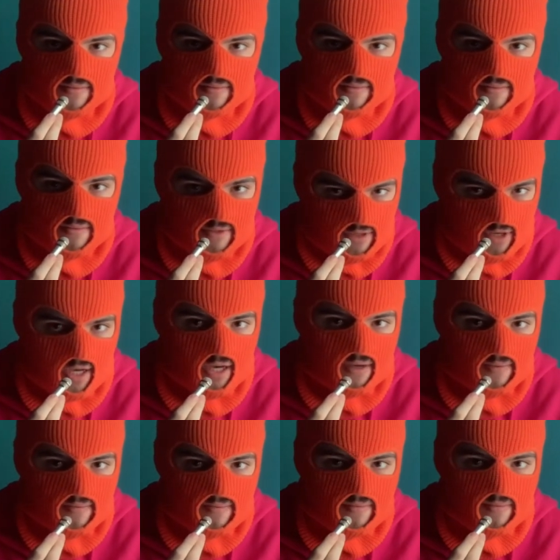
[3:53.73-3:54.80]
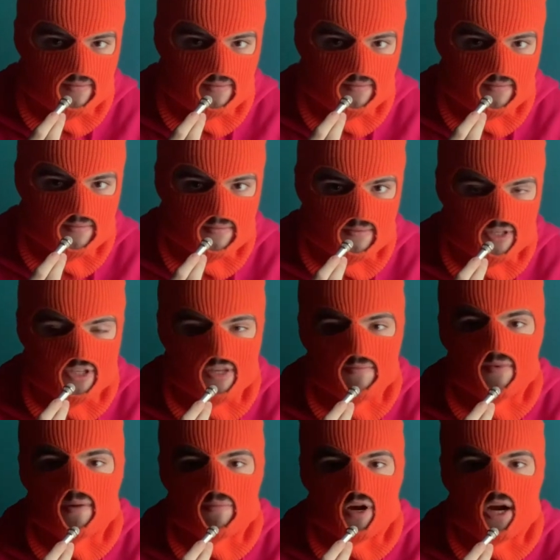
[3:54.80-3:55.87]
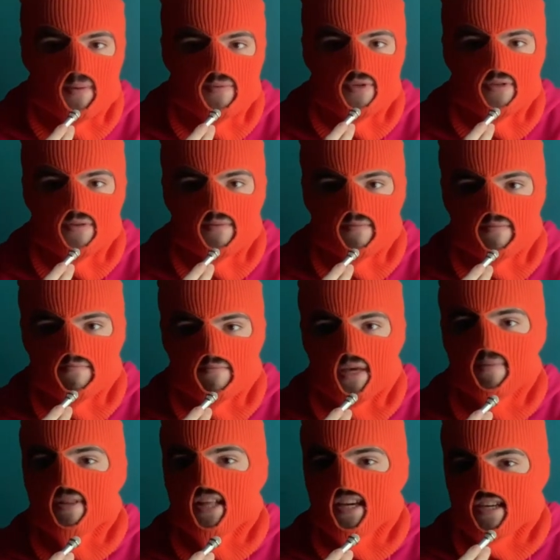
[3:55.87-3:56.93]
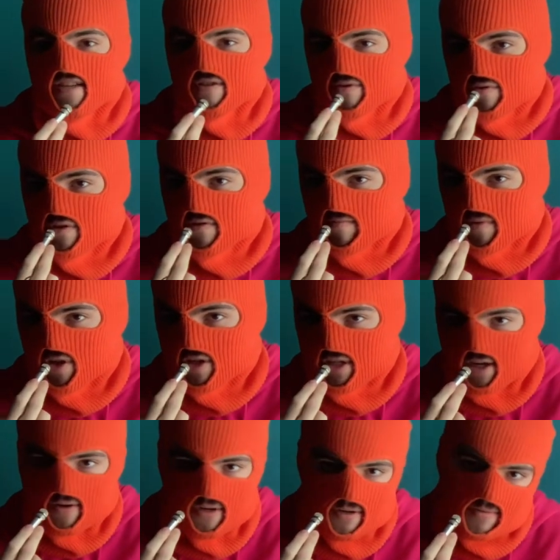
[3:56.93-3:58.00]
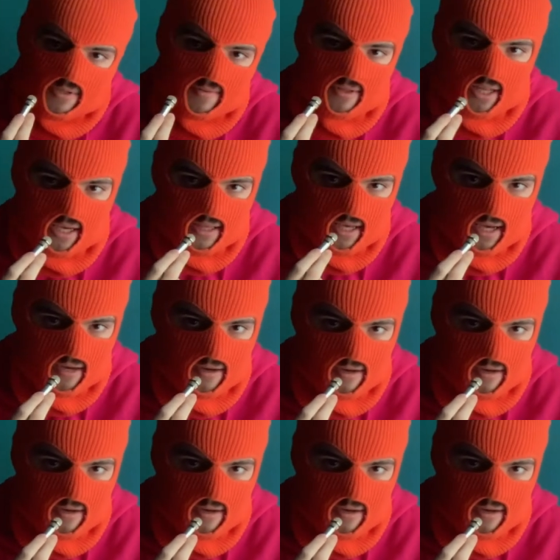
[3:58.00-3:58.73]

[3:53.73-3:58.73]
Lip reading: It's okay. Just give me my props. Maybe like exclusive merch. I don't know. Something like that.